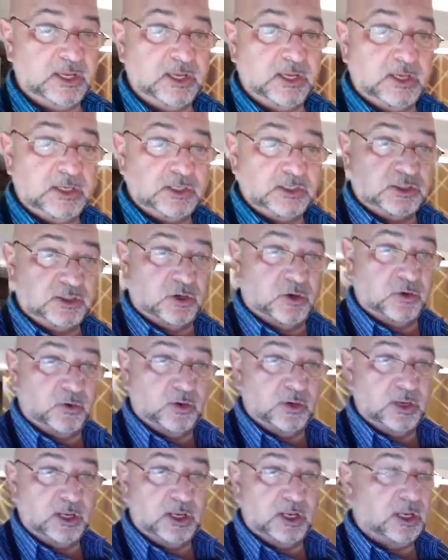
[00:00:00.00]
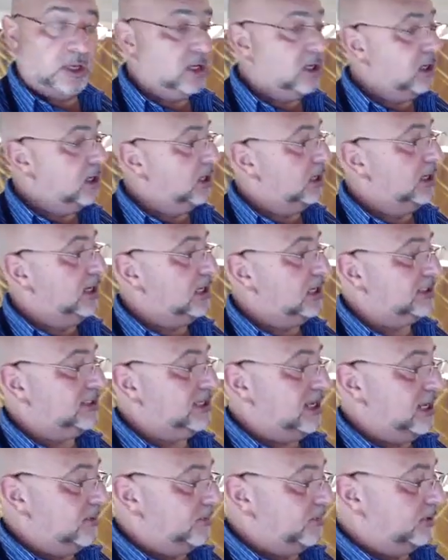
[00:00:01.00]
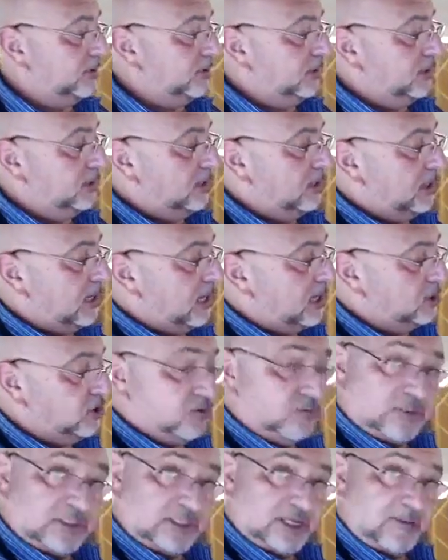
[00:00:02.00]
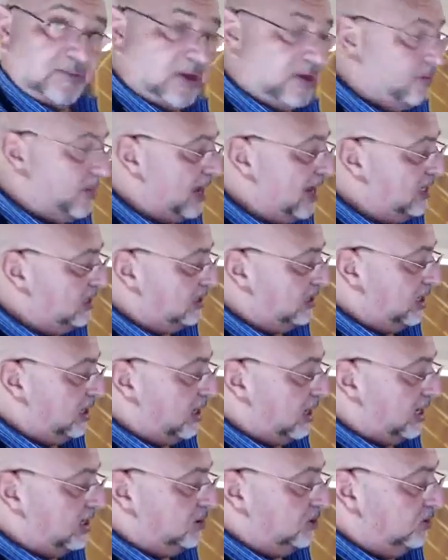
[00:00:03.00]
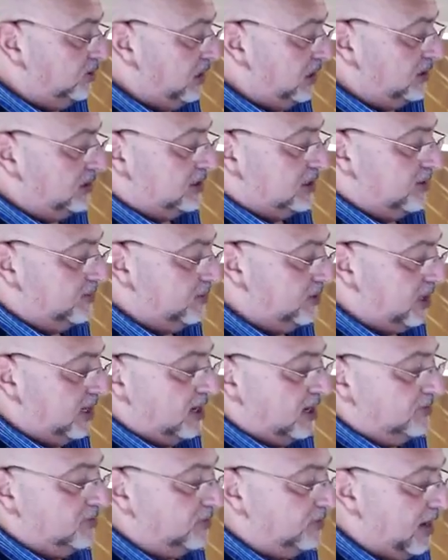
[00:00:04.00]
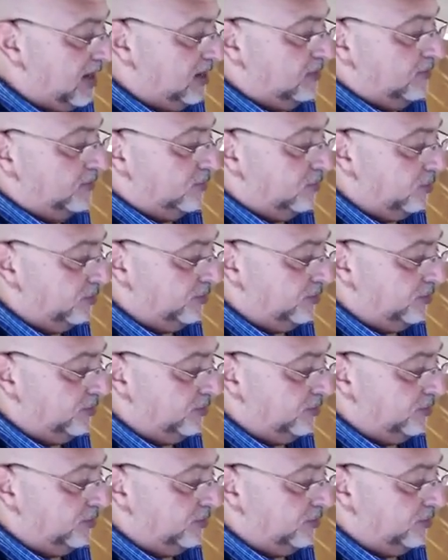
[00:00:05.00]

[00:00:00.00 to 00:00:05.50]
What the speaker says: So a little tip, as you've seen me painting, I do this sometimes, back and forth, and